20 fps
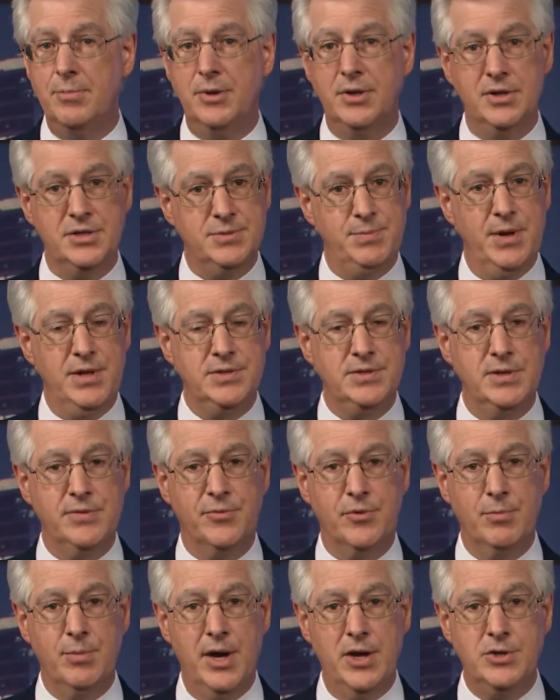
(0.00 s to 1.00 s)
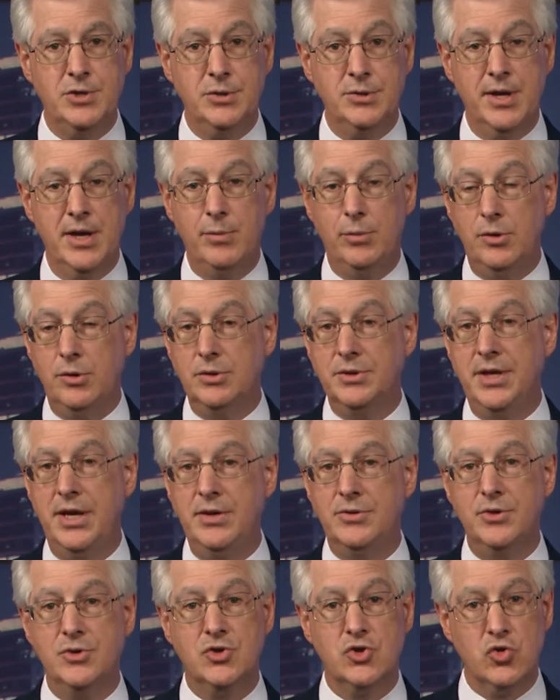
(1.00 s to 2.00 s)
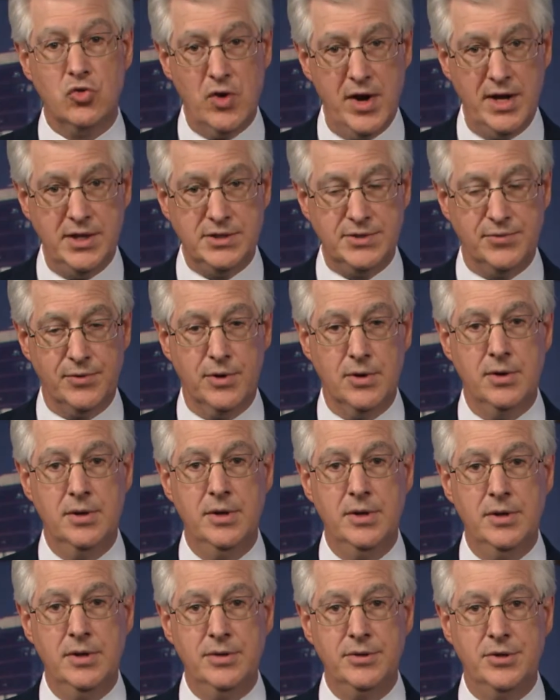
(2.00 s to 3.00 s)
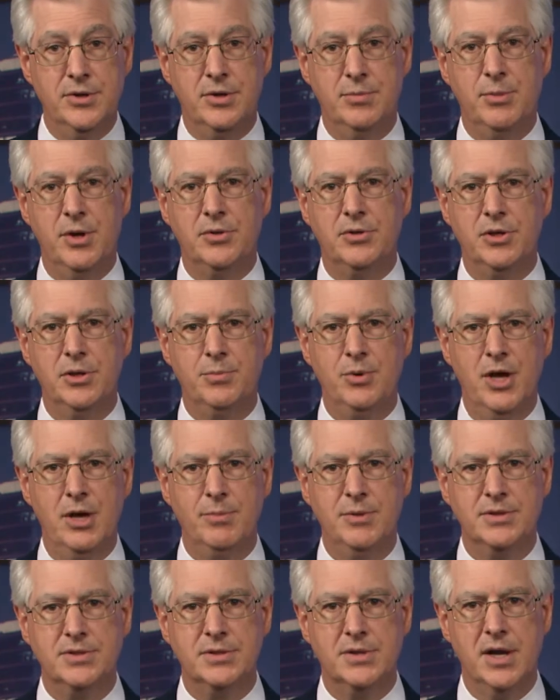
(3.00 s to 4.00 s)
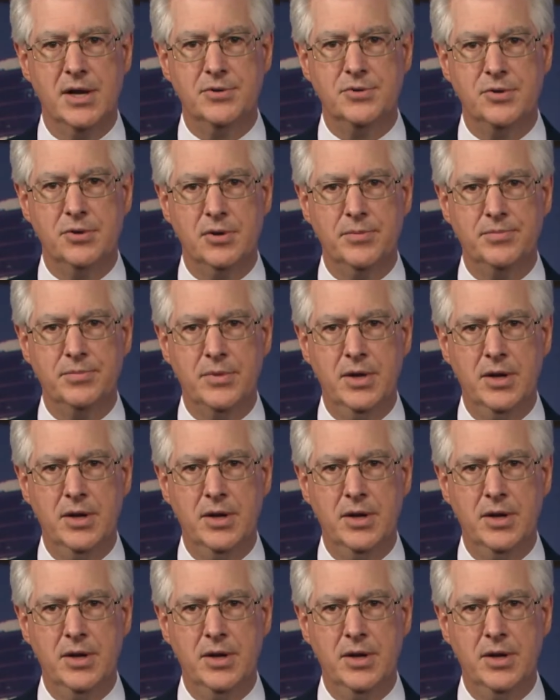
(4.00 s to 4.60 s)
and expense information that we'll need to transfer to the monthly payment schedule.